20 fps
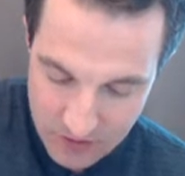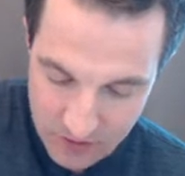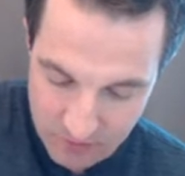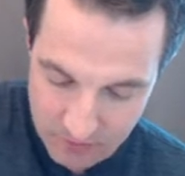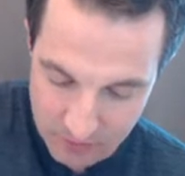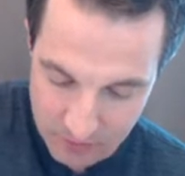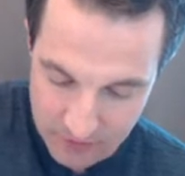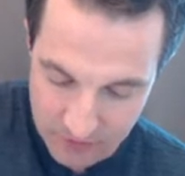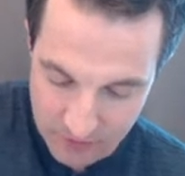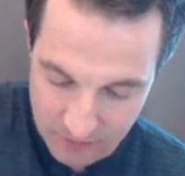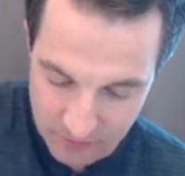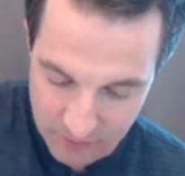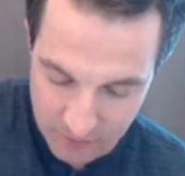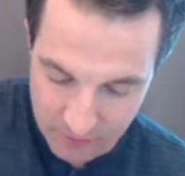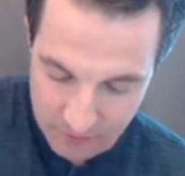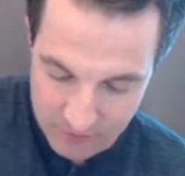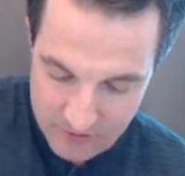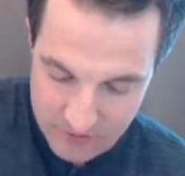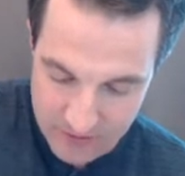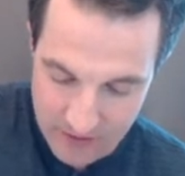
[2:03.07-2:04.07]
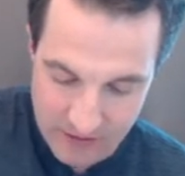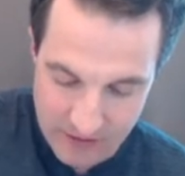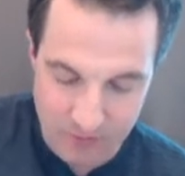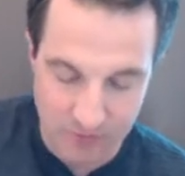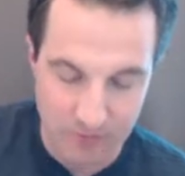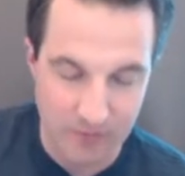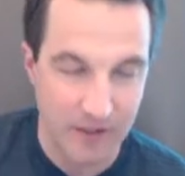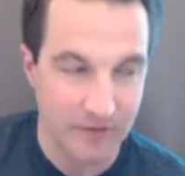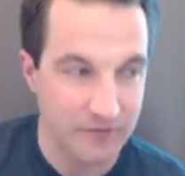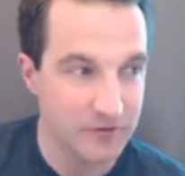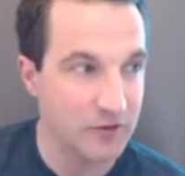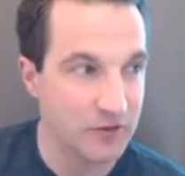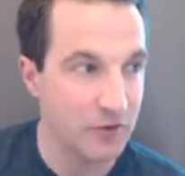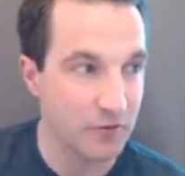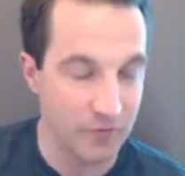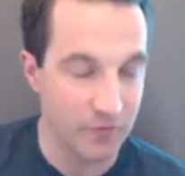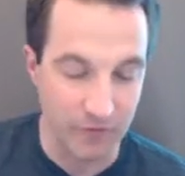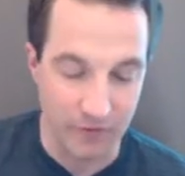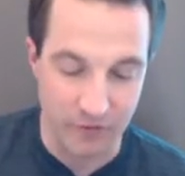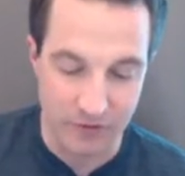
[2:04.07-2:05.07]
your breathing frequency. That's what we have to
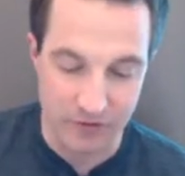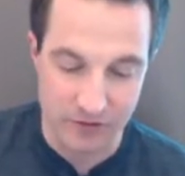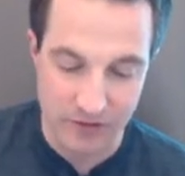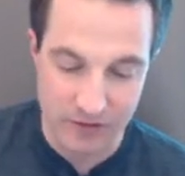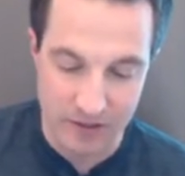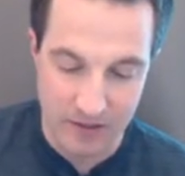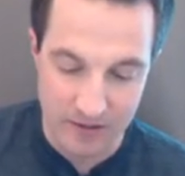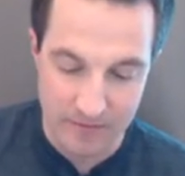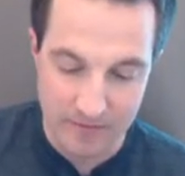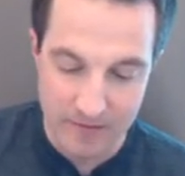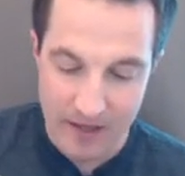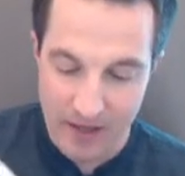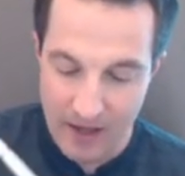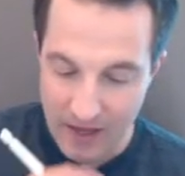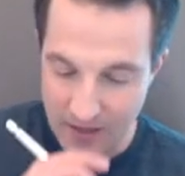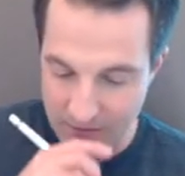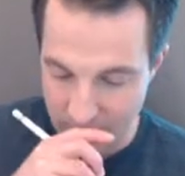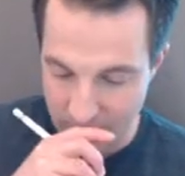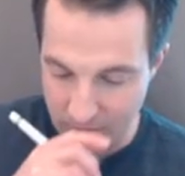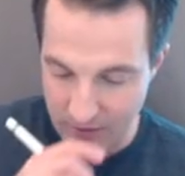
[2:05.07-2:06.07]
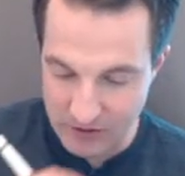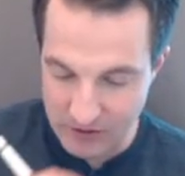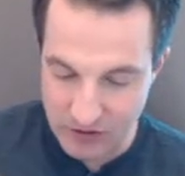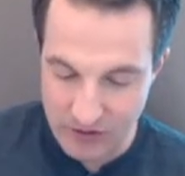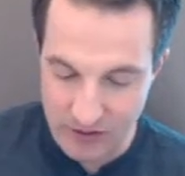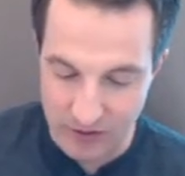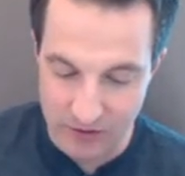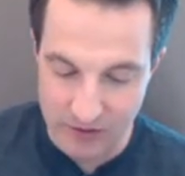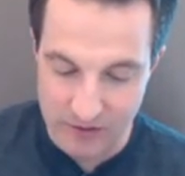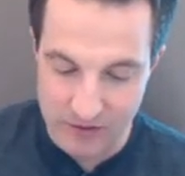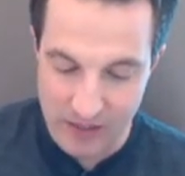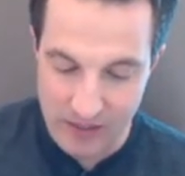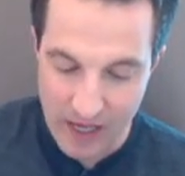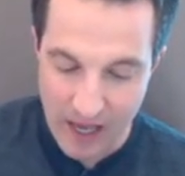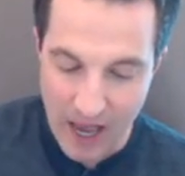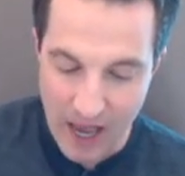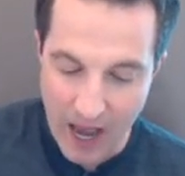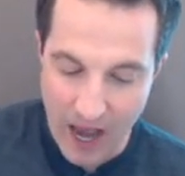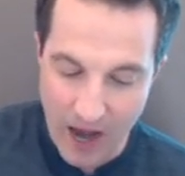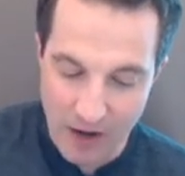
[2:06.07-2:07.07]
know first. And the question there is,
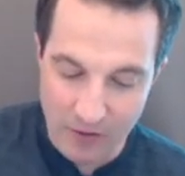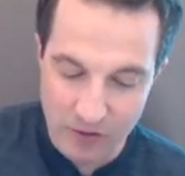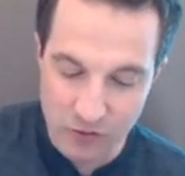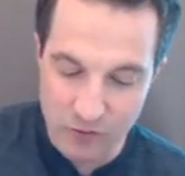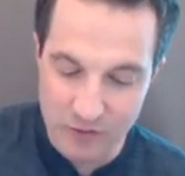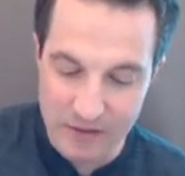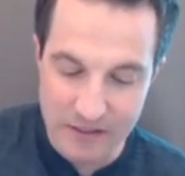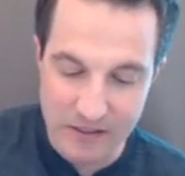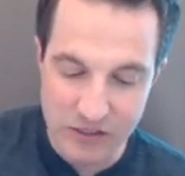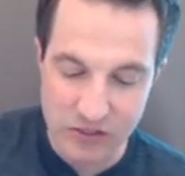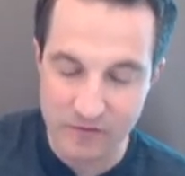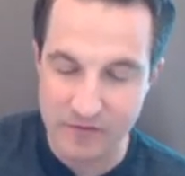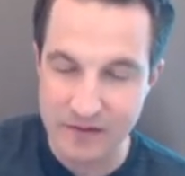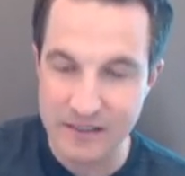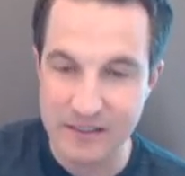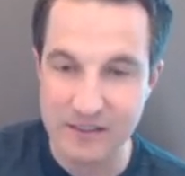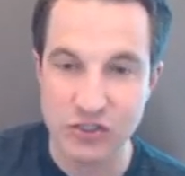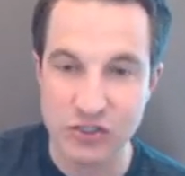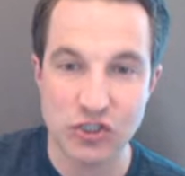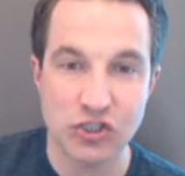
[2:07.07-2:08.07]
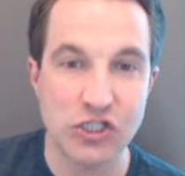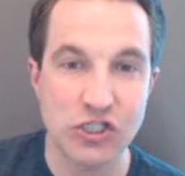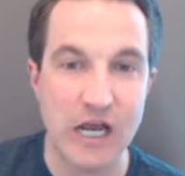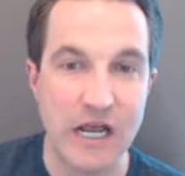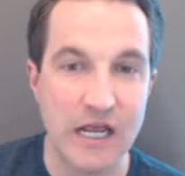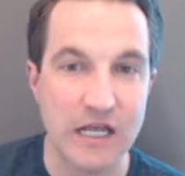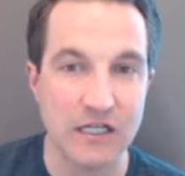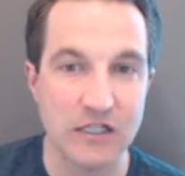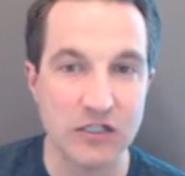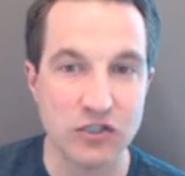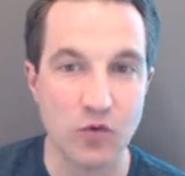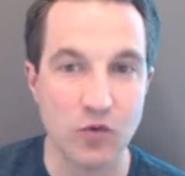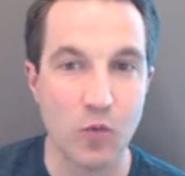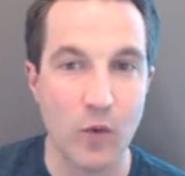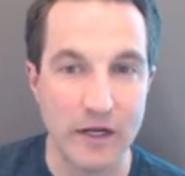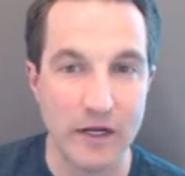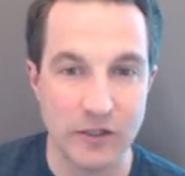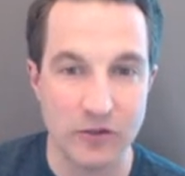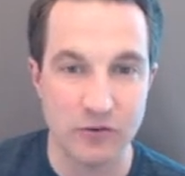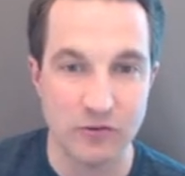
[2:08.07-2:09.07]
how do each of these change
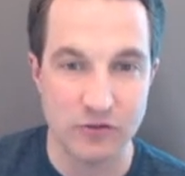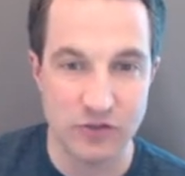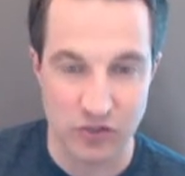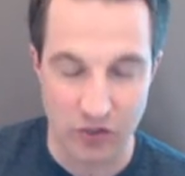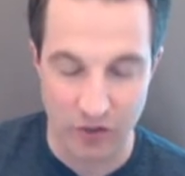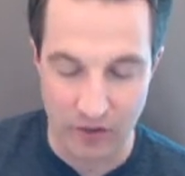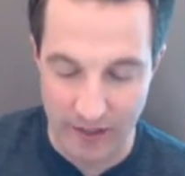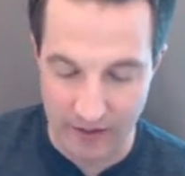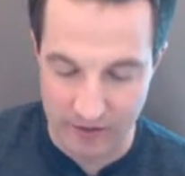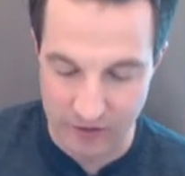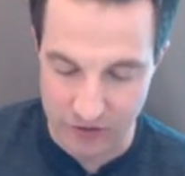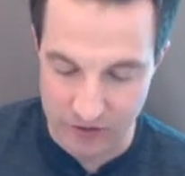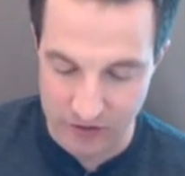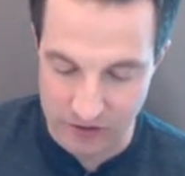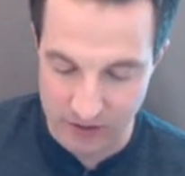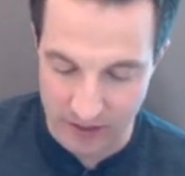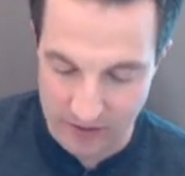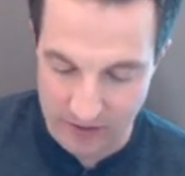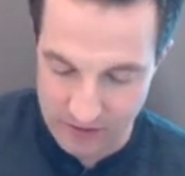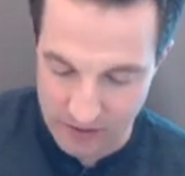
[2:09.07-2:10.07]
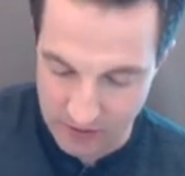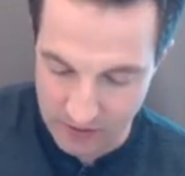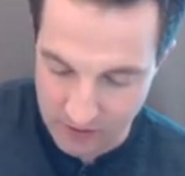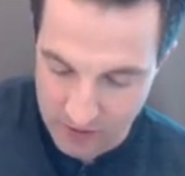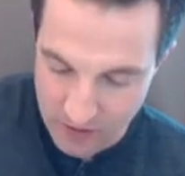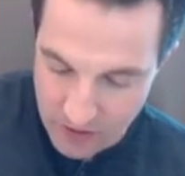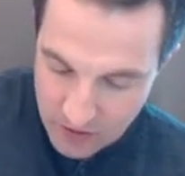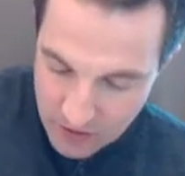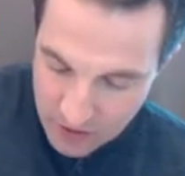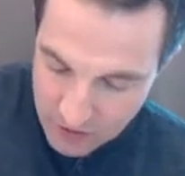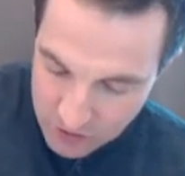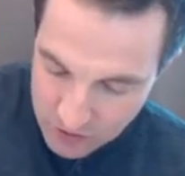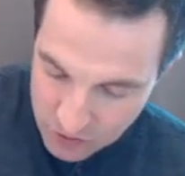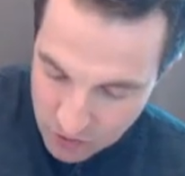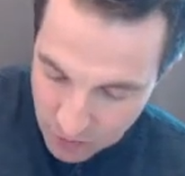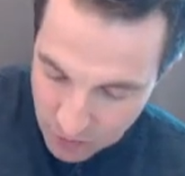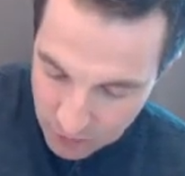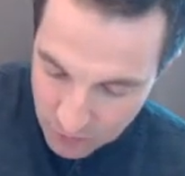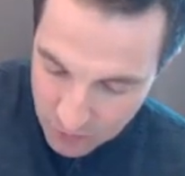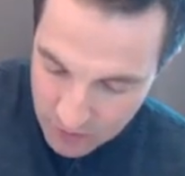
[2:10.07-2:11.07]
when you start exercising?
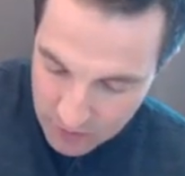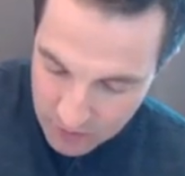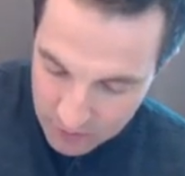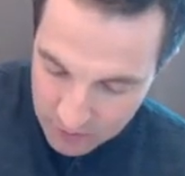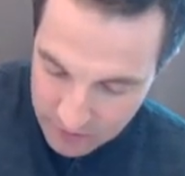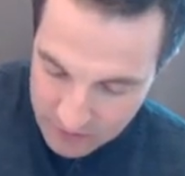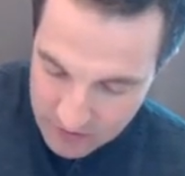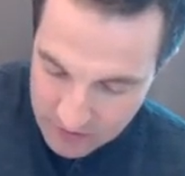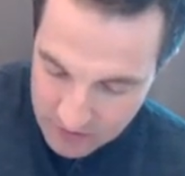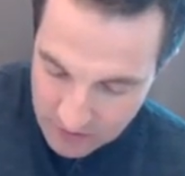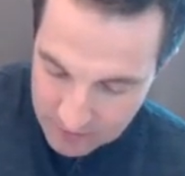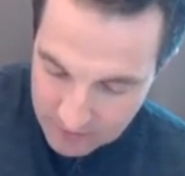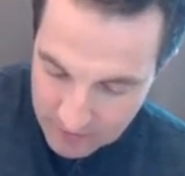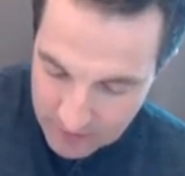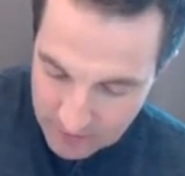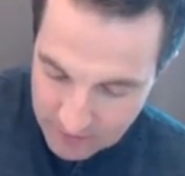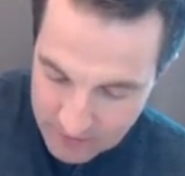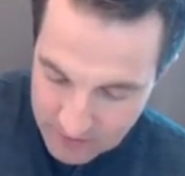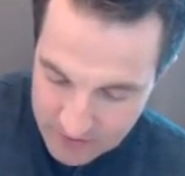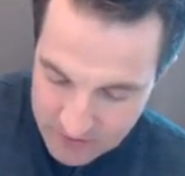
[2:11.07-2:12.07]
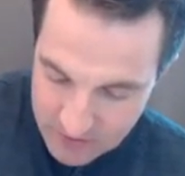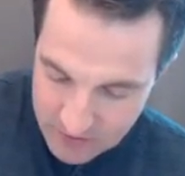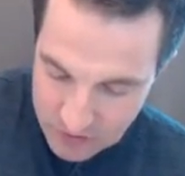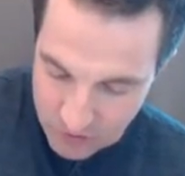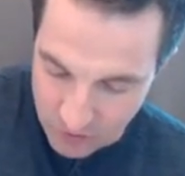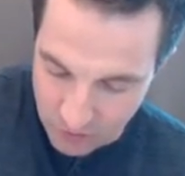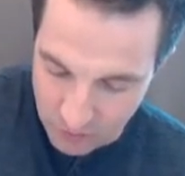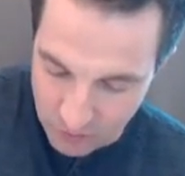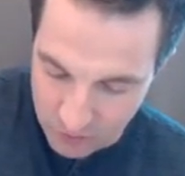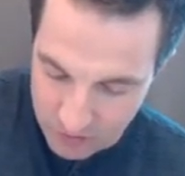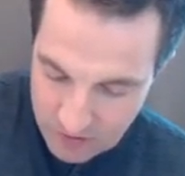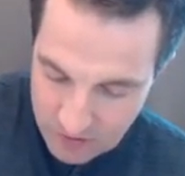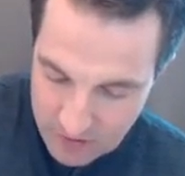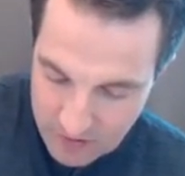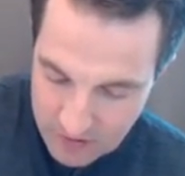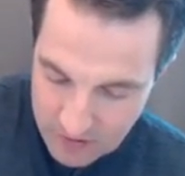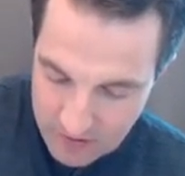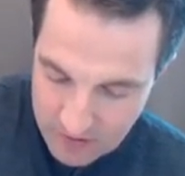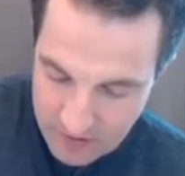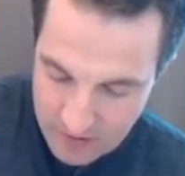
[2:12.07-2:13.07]
So let's think about this as
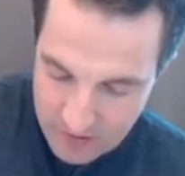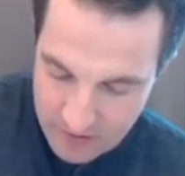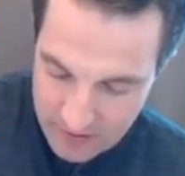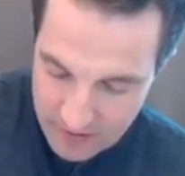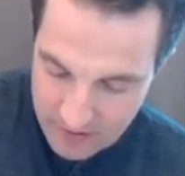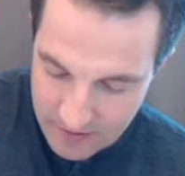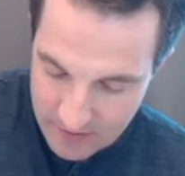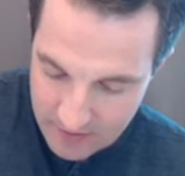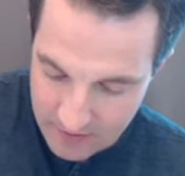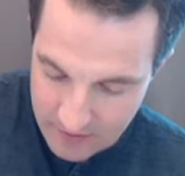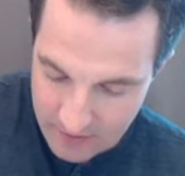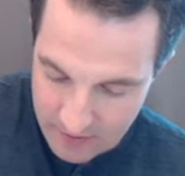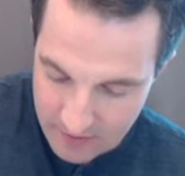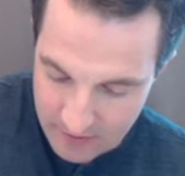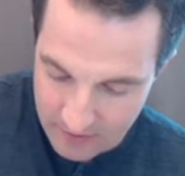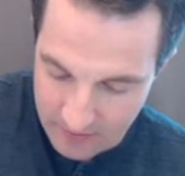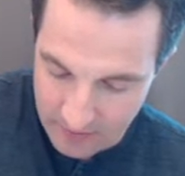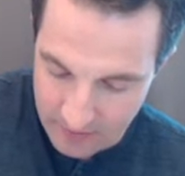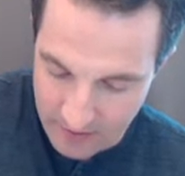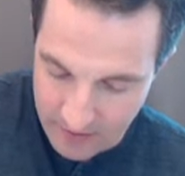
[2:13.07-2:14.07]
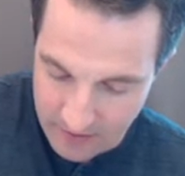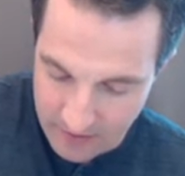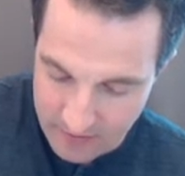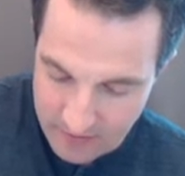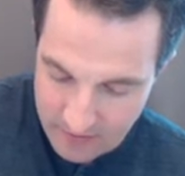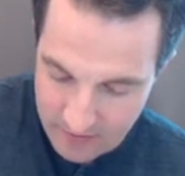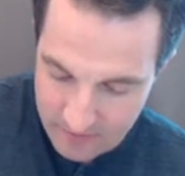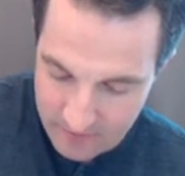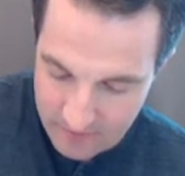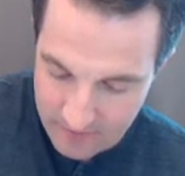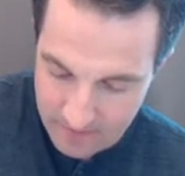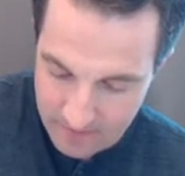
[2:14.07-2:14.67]
early and late.